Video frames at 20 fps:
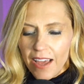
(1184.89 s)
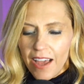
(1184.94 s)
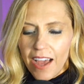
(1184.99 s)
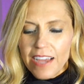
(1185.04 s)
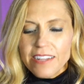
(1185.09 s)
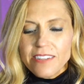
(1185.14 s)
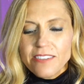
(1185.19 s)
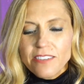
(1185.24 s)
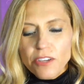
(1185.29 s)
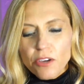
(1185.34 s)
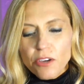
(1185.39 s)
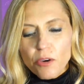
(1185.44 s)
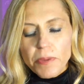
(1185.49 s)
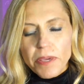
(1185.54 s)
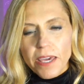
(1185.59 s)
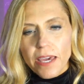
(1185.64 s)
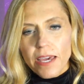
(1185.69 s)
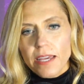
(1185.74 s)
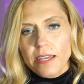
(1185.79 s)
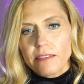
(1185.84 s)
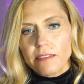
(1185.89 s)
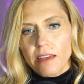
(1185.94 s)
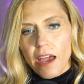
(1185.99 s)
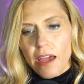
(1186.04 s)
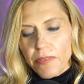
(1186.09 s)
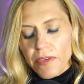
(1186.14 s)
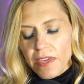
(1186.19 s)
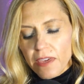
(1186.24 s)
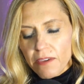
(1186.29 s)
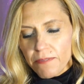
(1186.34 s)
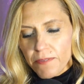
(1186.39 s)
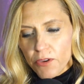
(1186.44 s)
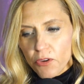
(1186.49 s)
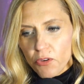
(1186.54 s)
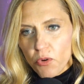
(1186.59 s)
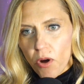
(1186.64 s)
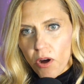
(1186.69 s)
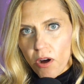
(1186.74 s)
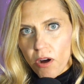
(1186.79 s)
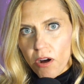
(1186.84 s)
I do, because I think if
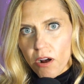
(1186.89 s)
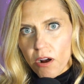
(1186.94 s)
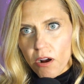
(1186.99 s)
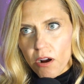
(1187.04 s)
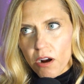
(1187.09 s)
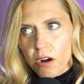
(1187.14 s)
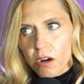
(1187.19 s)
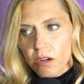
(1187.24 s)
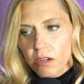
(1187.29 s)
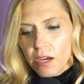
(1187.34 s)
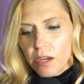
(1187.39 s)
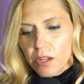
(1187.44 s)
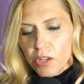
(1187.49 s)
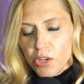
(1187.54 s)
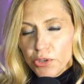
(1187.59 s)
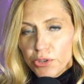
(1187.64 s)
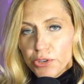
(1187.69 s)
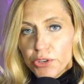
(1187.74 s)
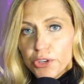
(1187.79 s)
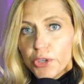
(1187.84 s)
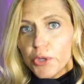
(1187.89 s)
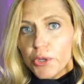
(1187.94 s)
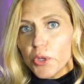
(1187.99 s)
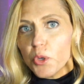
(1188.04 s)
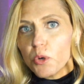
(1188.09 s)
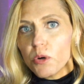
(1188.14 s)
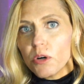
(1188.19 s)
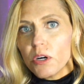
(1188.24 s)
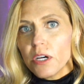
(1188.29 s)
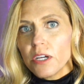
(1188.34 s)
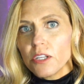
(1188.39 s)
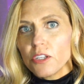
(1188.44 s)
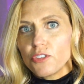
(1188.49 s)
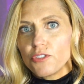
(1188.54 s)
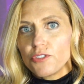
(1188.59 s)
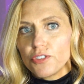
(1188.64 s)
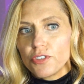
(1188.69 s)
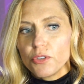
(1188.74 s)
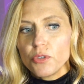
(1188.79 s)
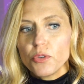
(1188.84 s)
you are new
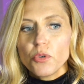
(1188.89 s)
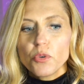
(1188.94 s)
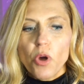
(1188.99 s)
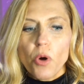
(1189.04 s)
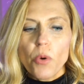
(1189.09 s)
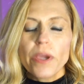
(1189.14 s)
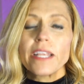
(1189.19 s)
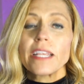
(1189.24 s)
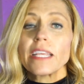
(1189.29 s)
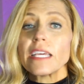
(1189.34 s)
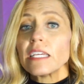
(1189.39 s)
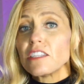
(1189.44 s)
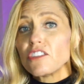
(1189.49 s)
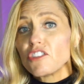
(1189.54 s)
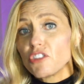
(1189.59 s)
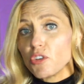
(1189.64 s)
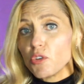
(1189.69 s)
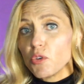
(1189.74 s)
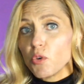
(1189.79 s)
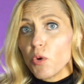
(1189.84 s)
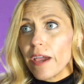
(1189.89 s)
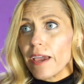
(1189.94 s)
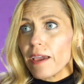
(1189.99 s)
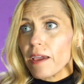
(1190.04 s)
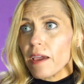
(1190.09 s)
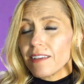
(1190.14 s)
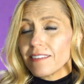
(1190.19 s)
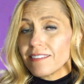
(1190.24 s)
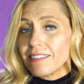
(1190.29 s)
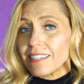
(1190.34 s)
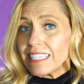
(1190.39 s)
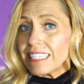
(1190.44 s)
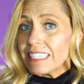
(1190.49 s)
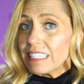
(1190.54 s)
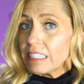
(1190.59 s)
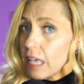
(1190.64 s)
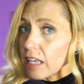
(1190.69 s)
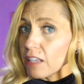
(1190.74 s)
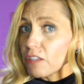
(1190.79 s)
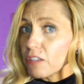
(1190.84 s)
to going into a
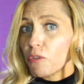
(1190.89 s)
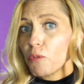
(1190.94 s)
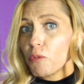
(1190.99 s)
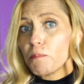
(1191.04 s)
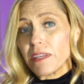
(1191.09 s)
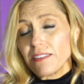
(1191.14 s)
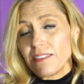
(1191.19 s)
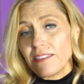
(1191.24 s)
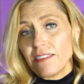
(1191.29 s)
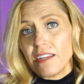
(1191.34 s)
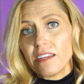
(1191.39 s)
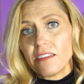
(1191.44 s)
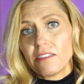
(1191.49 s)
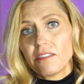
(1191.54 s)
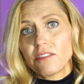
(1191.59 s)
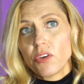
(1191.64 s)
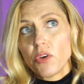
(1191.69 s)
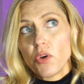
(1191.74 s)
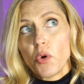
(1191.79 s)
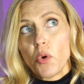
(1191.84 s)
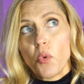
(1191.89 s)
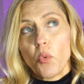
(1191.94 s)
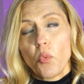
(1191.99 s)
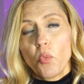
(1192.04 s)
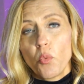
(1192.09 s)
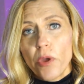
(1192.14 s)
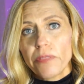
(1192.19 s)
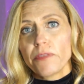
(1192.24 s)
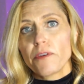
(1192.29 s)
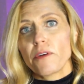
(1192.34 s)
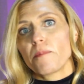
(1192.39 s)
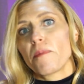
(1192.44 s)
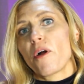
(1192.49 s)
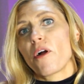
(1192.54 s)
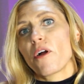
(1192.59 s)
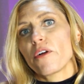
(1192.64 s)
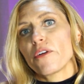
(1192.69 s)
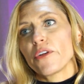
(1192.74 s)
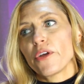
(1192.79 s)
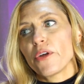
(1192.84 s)
successful business with your
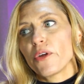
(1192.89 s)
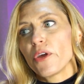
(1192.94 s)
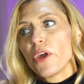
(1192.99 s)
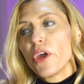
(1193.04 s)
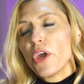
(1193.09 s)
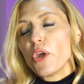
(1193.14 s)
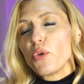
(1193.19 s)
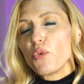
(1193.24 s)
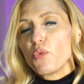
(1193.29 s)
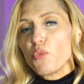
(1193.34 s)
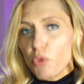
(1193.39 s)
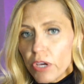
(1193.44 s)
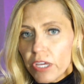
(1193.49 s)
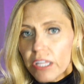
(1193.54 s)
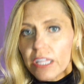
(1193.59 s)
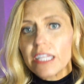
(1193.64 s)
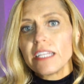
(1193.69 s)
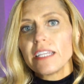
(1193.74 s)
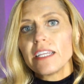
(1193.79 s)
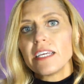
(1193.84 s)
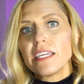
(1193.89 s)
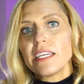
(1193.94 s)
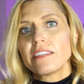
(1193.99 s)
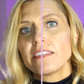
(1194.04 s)
partner, really need